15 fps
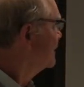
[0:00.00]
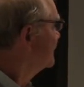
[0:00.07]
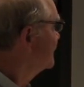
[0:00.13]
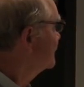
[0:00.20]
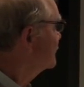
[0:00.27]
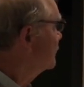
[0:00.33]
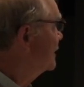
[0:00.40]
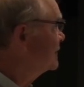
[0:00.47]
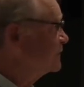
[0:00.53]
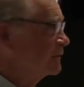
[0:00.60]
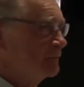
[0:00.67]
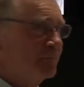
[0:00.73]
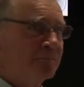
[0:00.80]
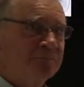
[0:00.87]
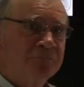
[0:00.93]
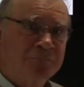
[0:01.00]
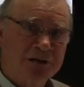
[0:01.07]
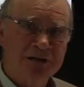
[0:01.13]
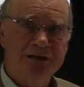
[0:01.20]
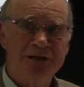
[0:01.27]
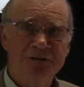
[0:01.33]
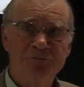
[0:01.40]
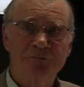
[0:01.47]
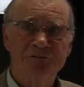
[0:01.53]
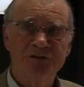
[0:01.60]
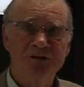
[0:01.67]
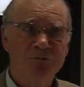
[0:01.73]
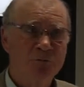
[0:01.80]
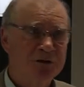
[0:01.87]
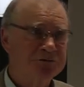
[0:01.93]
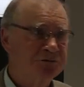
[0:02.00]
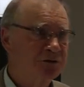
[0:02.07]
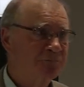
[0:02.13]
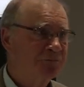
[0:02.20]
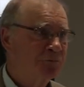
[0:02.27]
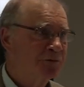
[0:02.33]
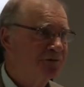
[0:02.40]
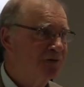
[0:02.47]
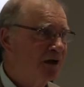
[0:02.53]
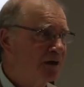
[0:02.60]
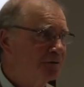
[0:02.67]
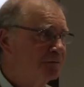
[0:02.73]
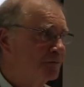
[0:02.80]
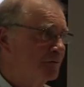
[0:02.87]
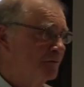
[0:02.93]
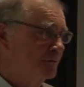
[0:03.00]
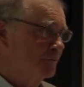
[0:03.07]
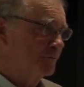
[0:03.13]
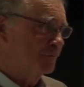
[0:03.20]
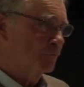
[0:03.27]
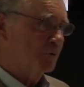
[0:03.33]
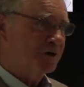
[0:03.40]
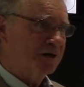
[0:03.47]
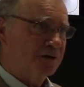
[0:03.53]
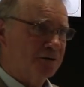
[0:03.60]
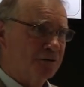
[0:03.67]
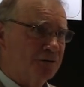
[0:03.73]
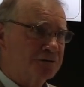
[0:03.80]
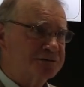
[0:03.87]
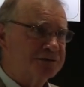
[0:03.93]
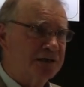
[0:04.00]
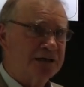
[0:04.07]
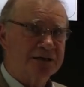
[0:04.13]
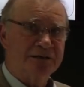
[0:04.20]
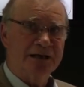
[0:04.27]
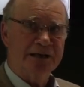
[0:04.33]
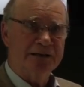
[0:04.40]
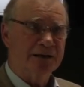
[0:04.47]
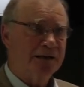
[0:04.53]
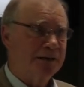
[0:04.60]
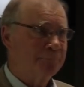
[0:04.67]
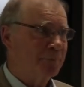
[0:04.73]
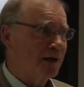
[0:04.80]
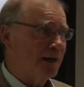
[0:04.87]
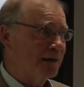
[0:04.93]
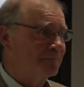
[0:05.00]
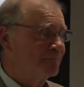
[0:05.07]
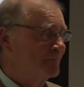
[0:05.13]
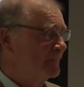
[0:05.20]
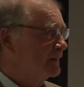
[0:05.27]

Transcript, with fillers: This creates a really interesting question. If you're a doctor who's working alongside an AI bot